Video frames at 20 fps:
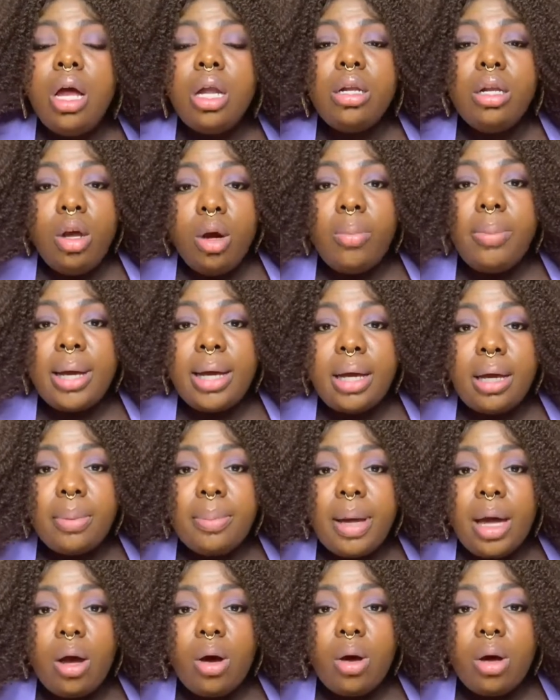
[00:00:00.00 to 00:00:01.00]
No
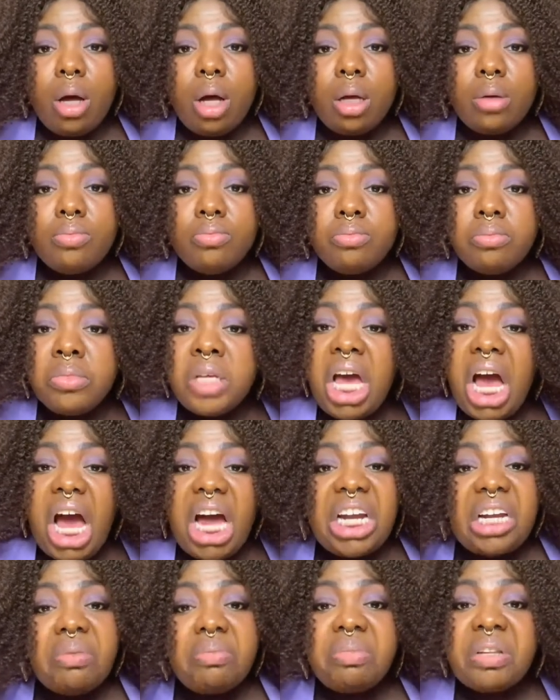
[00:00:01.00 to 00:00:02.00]
makeup at all.
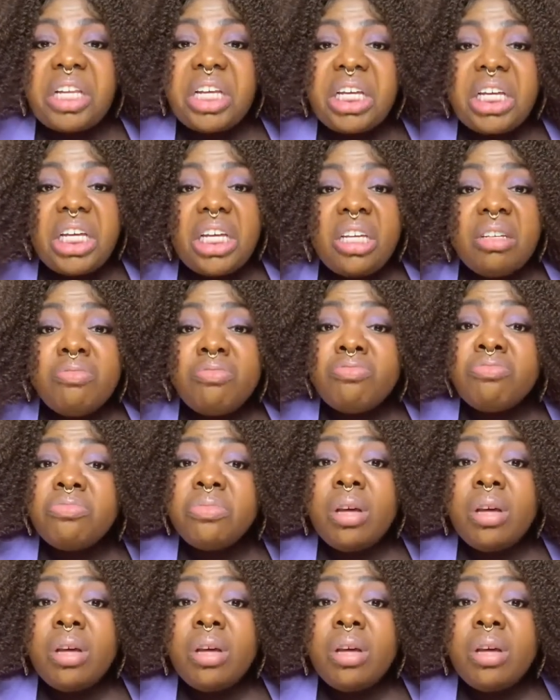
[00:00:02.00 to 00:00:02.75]
I didn't pluck it.